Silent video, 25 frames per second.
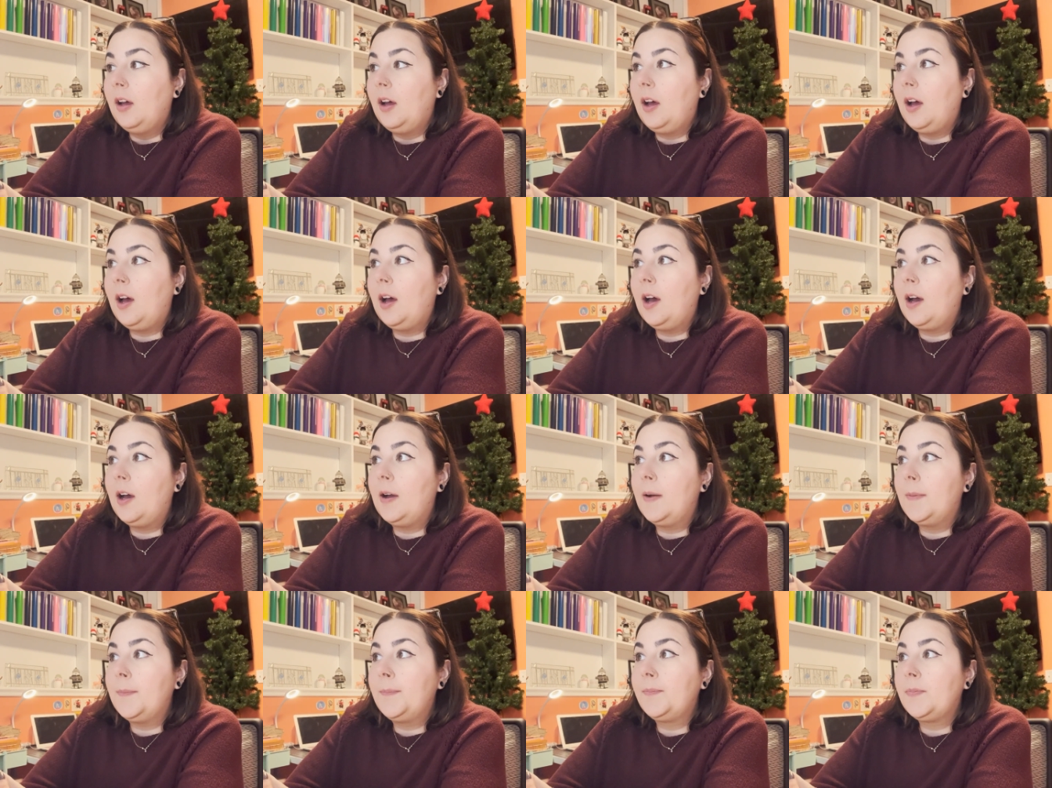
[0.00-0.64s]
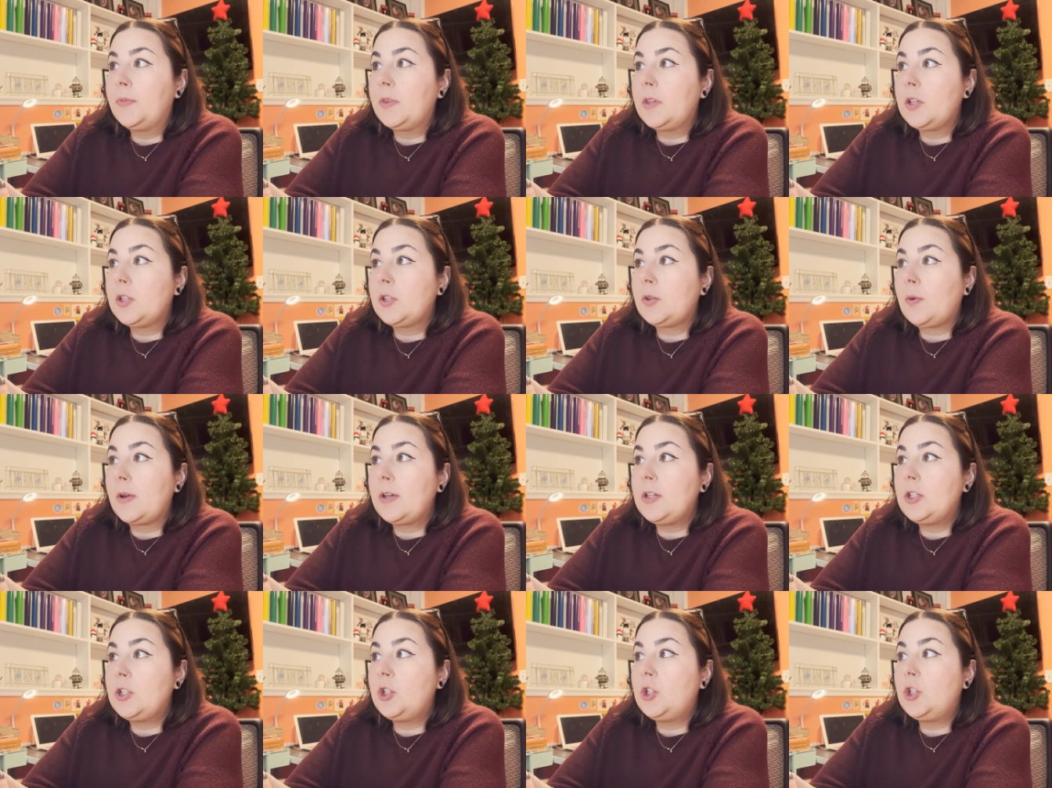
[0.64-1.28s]
Um, so
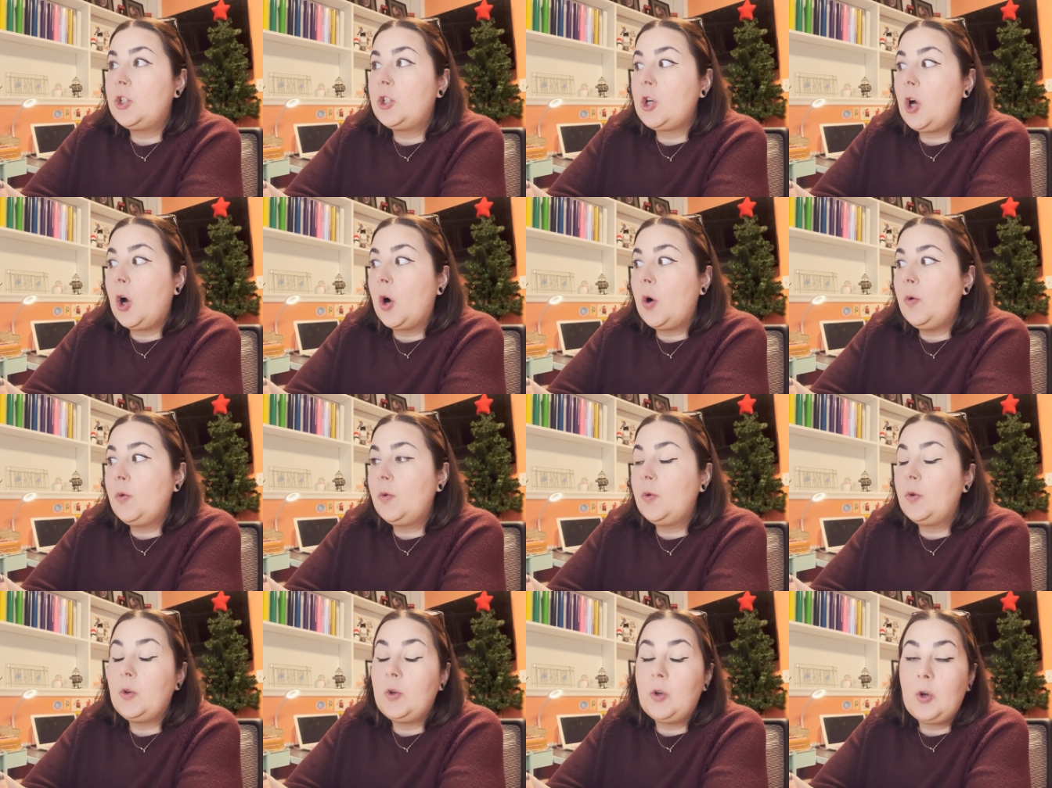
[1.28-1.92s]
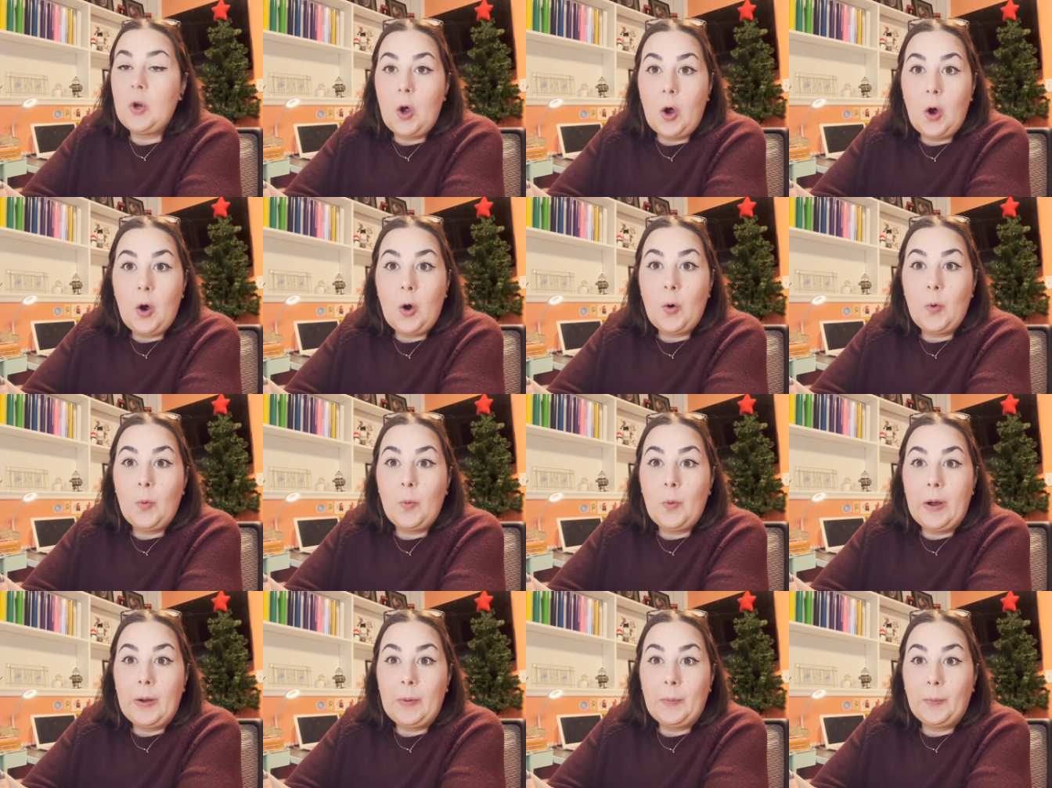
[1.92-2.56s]
I don't know
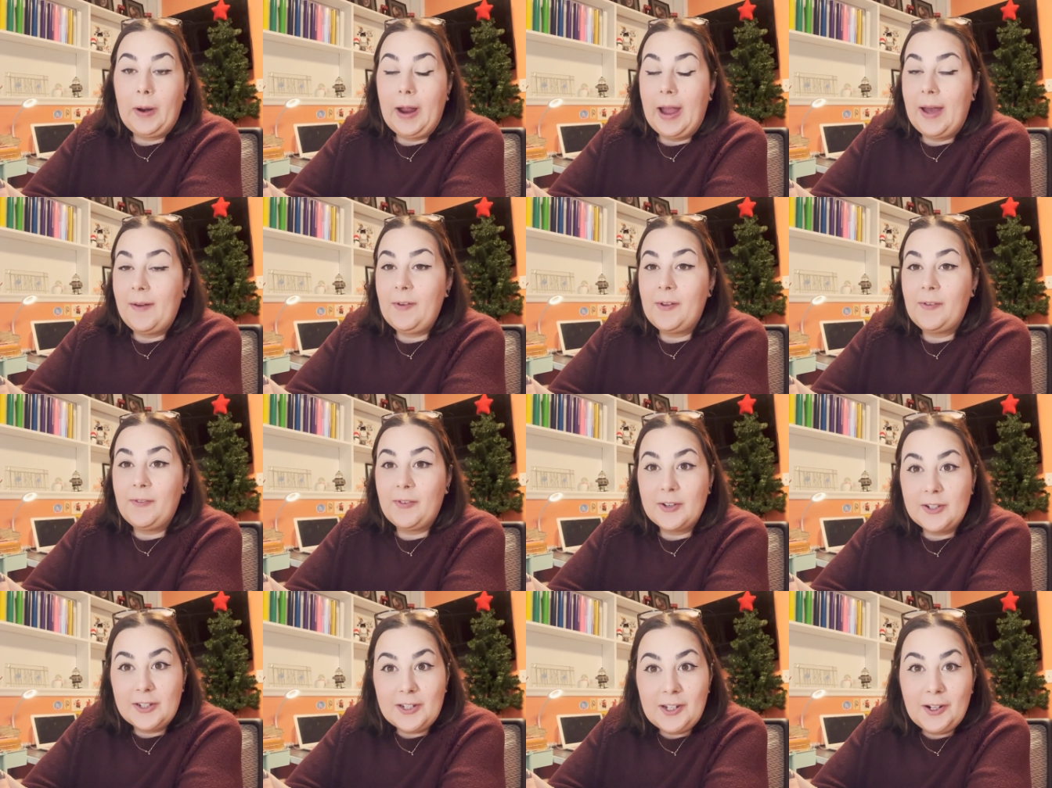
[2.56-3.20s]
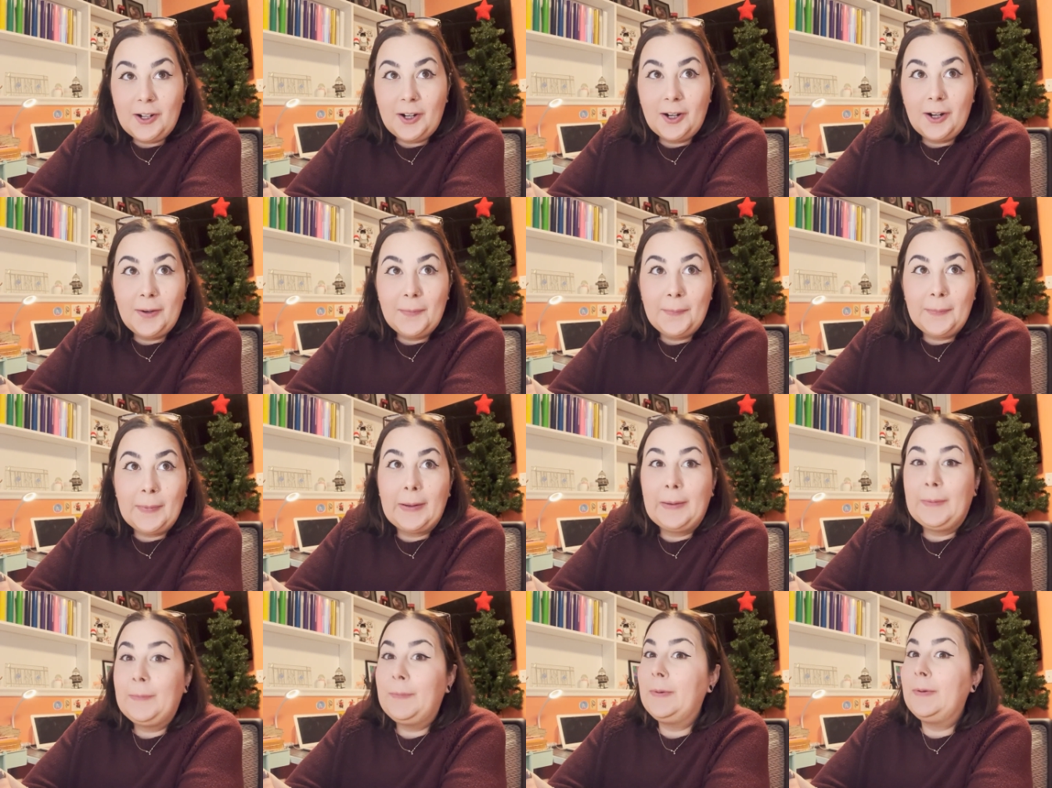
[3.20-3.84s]
what we're having for dinner,
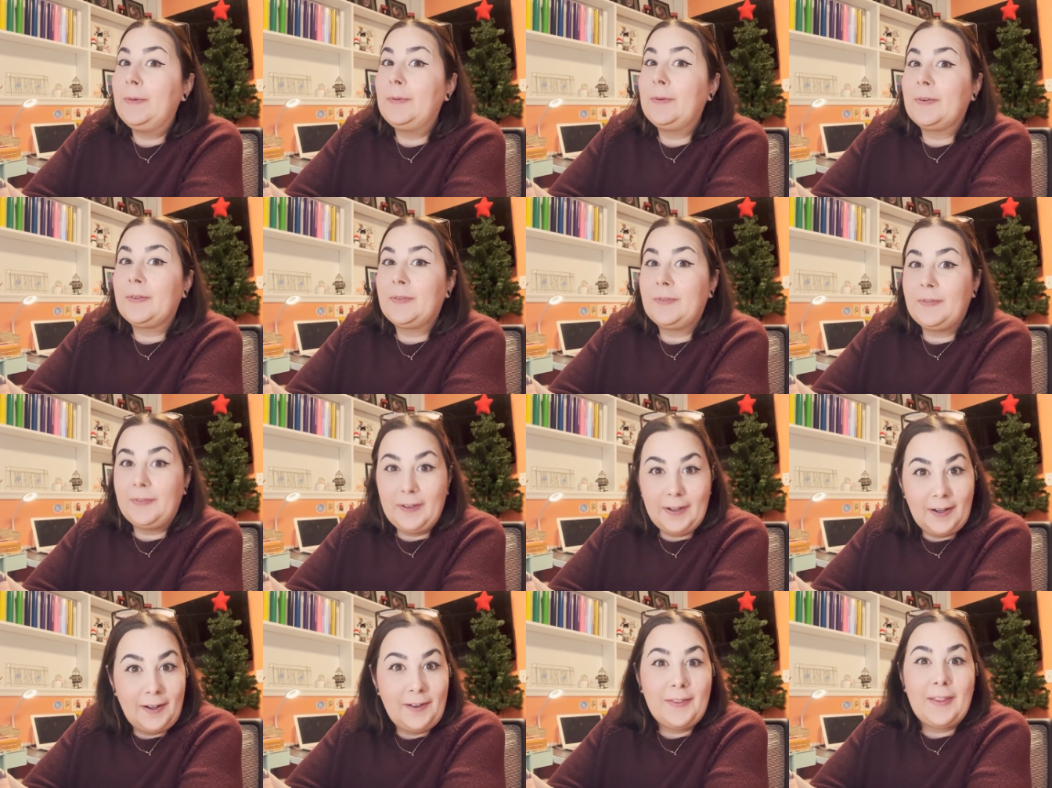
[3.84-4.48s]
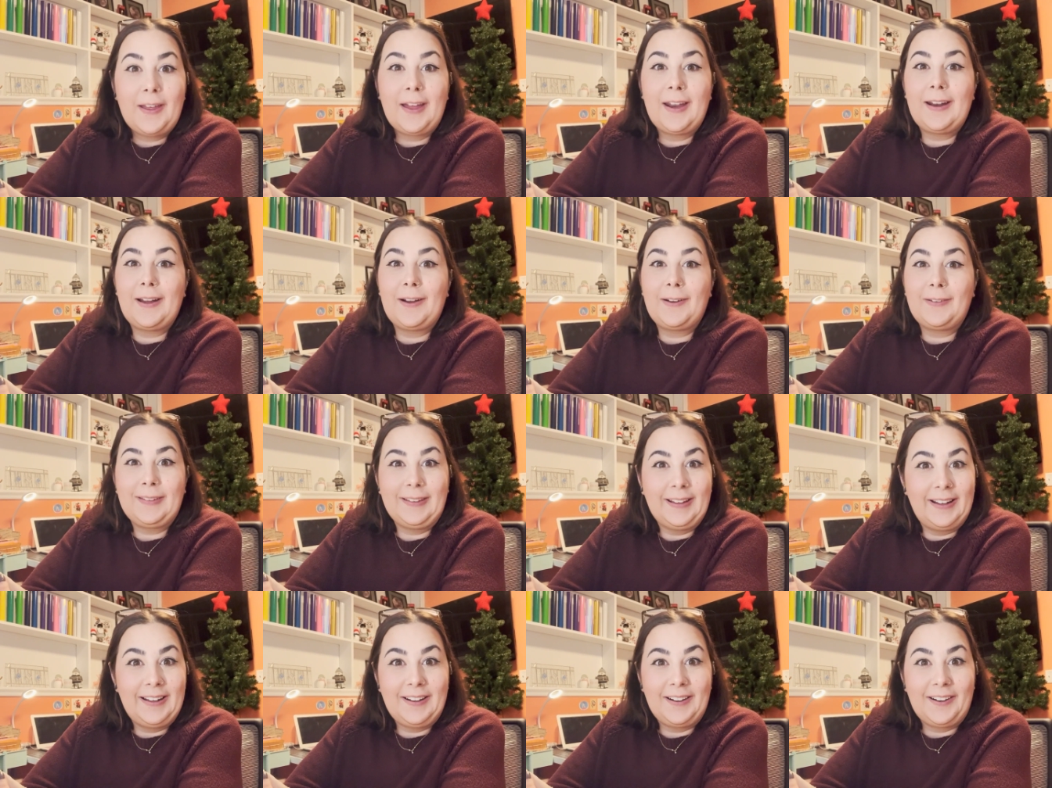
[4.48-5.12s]
but we will figure that
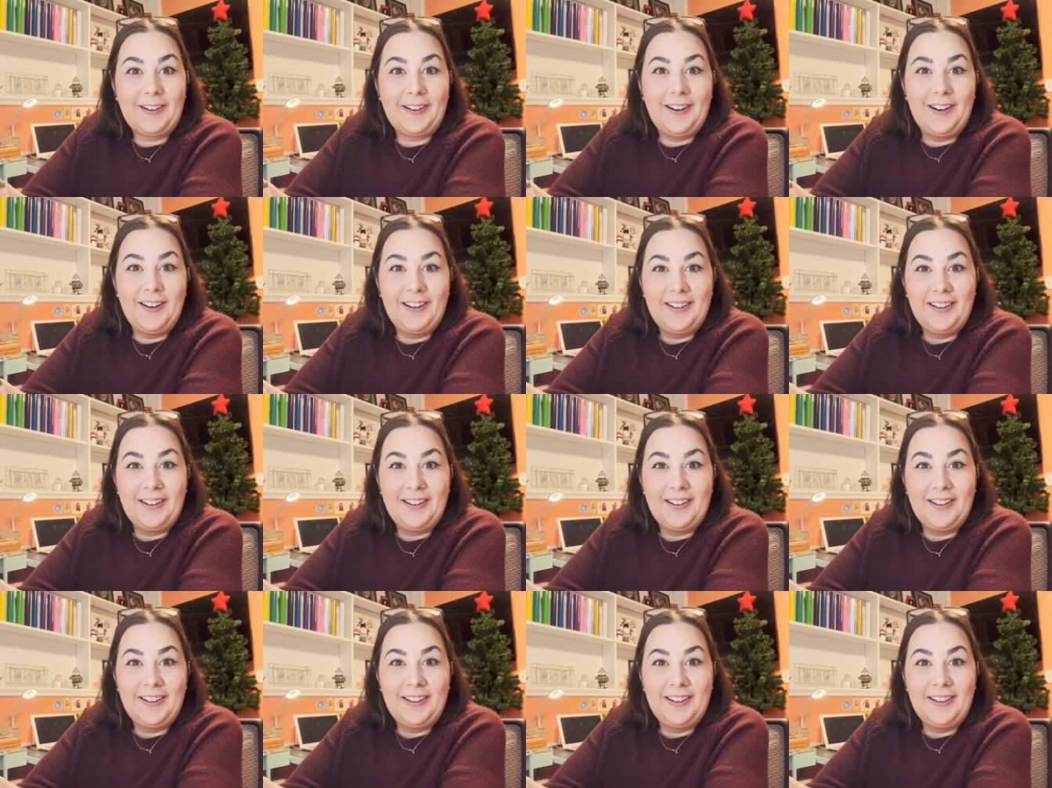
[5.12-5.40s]
out later.